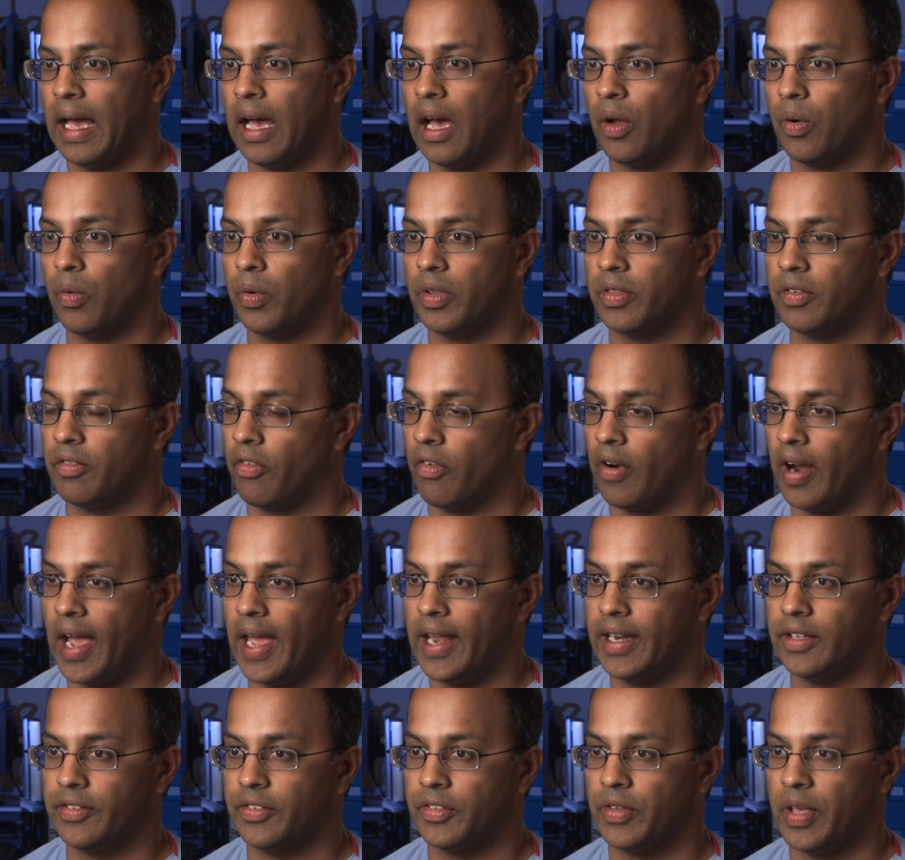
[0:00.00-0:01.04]
out with a
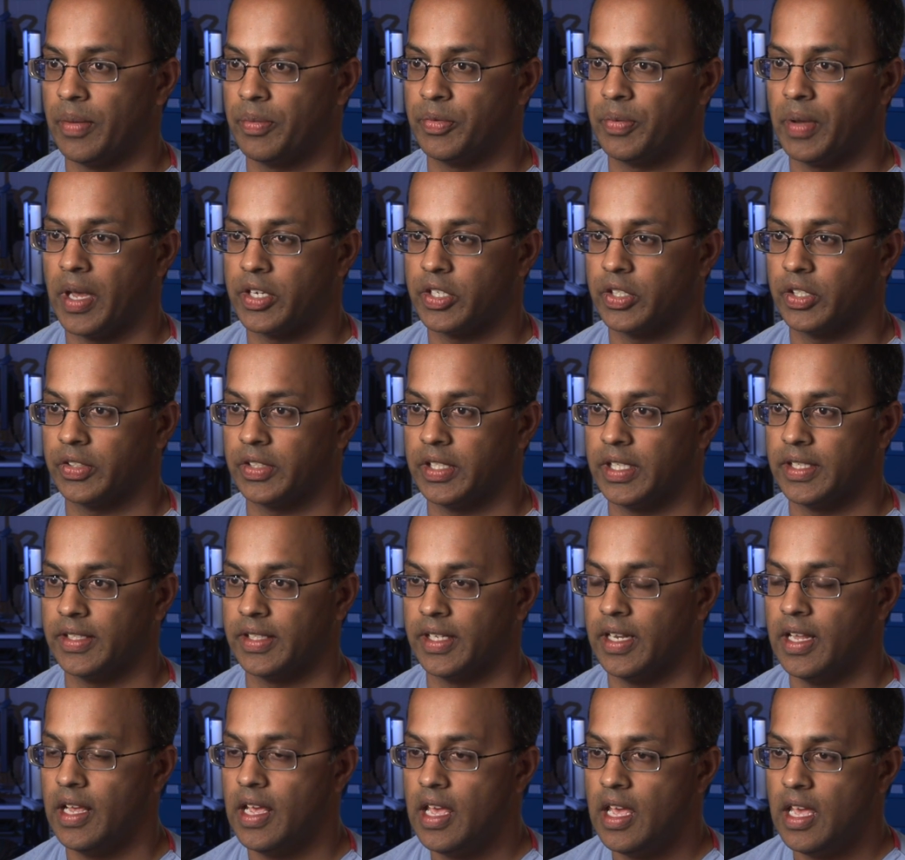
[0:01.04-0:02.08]
variety of subspecialties
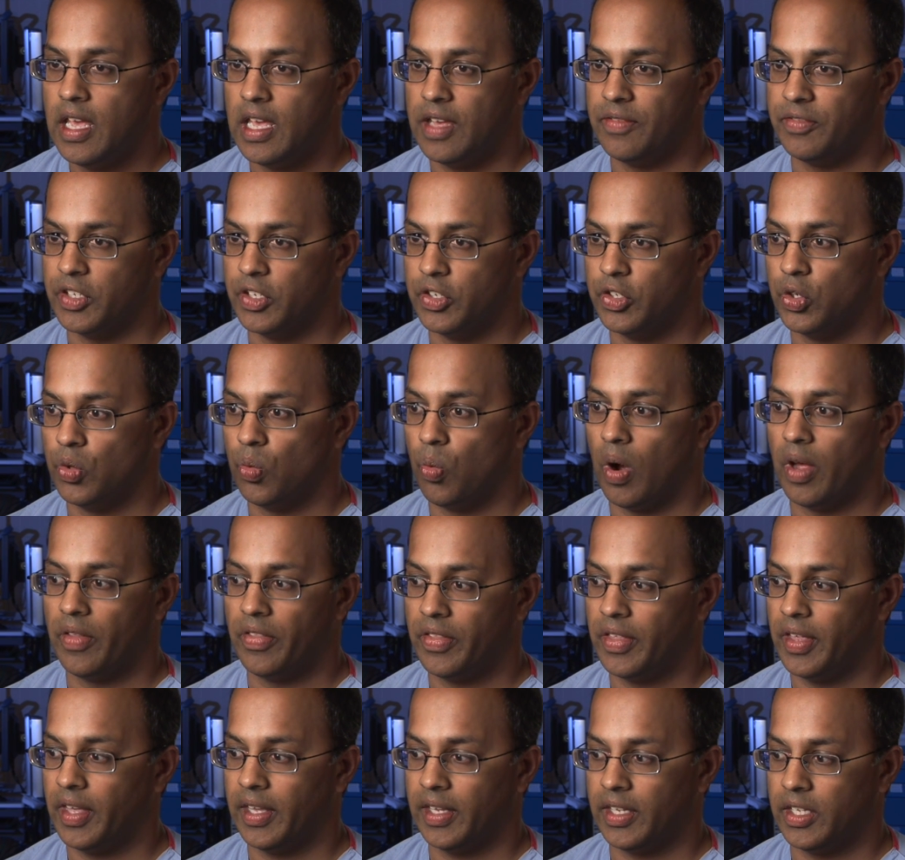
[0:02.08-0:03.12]
that if you do one
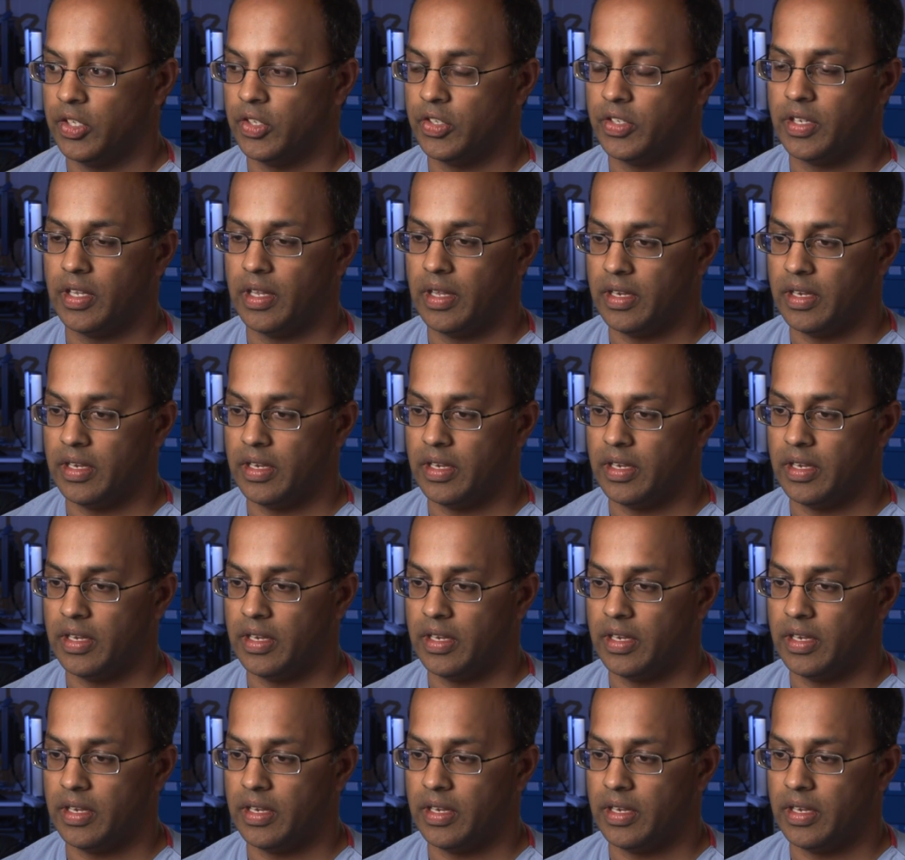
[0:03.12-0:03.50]
thing you,